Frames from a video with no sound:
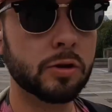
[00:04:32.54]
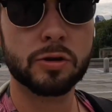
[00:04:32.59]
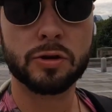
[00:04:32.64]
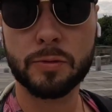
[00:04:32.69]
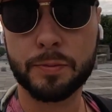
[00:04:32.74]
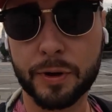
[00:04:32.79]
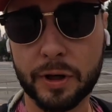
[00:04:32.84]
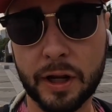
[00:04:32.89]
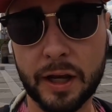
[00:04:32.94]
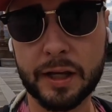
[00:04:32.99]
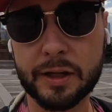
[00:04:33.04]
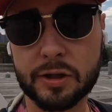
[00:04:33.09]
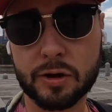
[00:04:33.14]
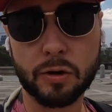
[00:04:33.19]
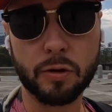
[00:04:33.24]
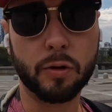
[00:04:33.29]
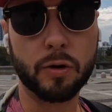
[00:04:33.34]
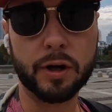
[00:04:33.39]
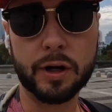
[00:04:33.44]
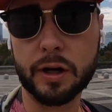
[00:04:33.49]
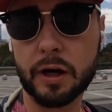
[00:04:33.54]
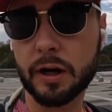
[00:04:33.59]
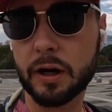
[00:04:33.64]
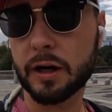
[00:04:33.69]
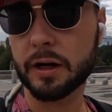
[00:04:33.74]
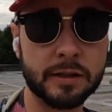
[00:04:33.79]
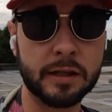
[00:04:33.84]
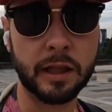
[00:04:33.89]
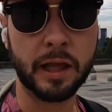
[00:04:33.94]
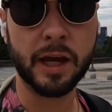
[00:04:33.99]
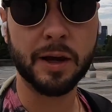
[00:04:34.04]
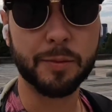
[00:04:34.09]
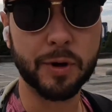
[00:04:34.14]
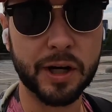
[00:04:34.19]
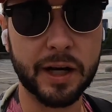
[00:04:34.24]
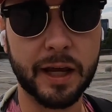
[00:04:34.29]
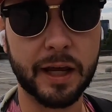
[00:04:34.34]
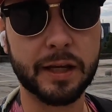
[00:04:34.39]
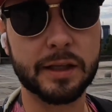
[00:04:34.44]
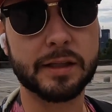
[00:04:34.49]
Super nice courtyard. It's Labor
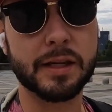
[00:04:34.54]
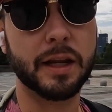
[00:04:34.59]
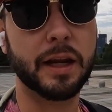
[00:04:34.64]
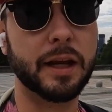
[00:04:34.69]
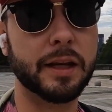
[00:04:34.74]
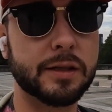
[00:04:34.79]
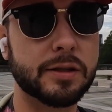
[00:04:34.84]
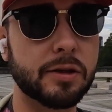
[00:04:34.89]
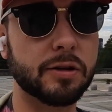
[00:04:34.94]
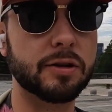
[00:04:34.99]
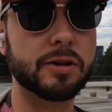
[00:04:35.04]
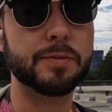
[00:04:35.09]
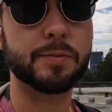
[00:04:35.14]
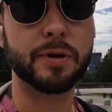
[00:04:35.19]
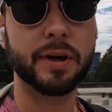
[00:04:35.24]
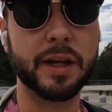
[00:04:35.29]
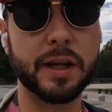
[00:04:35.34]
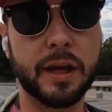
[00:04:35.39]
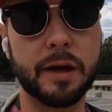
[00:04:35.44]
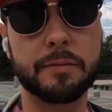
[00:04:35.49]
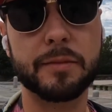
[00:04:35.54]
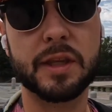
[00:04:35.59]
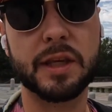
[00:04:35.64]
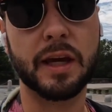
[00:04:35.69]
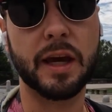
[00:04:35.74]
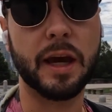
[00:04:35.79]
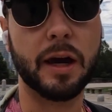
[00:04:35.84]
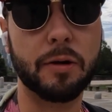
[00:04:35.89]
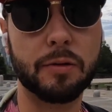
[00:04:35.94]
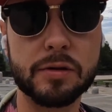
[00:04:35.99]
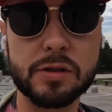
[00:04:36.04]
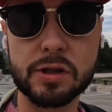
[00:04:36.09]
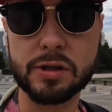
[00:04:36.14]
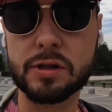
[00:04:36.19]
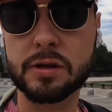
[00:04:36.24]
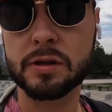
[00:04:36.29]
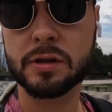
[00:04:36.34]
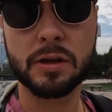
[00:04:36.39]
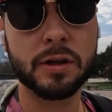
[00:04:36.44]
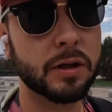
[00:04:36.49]
Day today, so it's pretty empty out, which
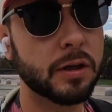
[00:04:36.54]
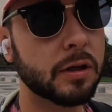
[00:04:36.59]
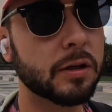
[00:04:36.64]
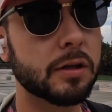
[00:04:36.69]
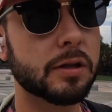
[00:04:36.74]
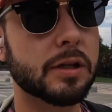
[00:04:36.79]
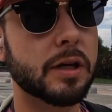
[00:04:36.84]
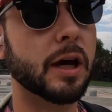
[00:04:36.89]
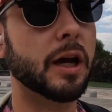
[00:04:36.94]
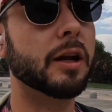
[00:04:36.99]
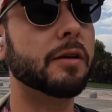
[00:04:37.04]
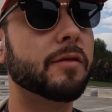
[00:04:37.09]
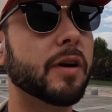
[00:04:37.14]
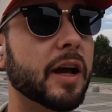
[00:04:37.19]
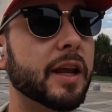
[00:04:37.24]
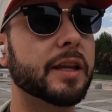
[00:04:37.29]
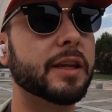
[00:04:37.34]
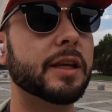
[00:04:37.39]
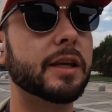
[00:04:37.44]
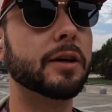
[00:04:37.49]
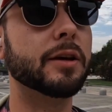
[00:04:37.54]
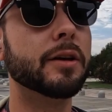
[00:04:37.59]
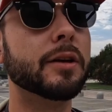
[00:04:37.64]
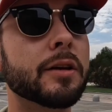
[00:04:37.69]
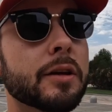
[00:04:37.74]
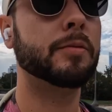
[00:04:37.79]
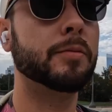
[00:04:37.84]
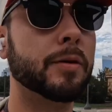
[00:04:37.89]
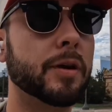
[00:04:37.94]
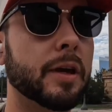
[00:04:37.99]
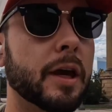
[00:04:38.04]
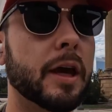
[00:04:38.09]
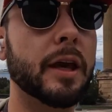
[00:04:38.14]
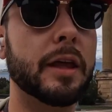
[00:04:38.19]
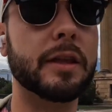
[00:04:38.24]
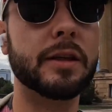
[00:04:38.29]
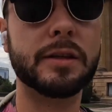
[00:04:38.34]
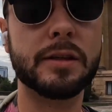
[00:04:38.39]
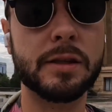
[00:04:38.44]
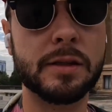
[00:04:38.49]
is kind of ideal. But yeah,
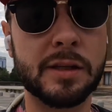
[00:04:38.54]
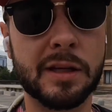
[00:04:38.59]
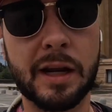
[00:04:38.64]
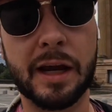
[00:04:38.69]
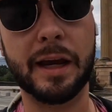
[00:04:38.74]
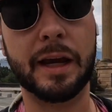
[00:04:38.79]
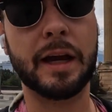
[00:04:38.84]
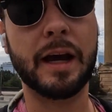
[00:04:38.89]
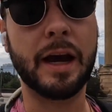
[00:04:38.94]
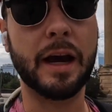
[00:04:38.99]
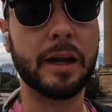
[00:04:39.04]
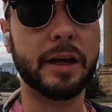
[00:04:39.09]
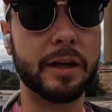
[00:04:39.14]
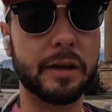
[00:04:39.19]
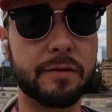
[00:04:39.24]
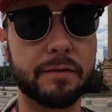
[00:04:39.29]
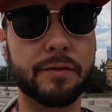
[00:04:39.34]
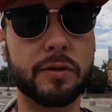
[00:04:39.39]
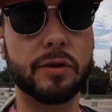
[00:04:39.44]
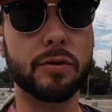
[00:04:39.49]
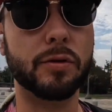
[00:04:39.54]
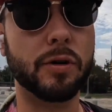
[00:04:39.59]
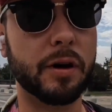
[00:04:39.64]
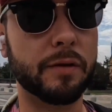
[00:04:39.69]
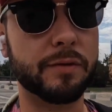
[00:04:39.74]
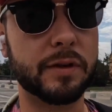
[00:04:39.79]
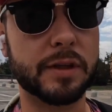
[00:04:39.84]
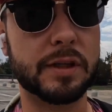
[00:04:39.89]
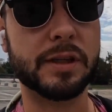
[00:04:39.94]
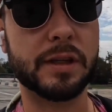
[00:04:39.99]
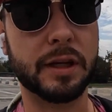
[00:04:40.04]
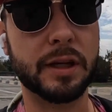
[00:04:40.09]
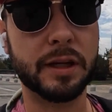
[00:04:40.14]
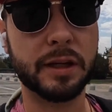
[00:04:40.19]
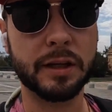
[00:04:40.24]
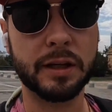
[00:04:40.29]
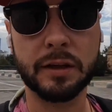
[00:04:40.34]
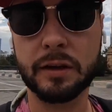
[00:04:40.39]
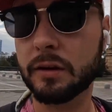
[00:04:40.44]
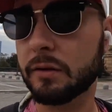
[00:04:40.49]
this is an iconic view of the
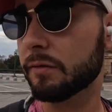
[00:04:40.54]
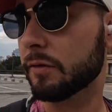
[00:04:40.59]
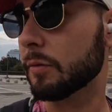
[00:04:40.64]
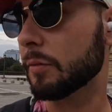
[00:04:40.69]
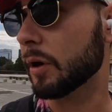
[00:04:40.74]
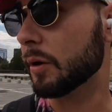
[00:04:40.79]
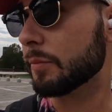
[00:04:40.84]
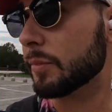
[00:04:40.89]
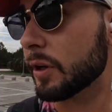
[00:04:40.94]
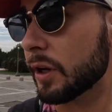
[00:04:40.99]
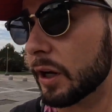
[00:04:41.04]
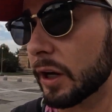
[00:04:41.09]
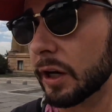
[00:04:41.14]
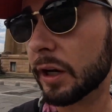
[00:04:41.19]
city from up here.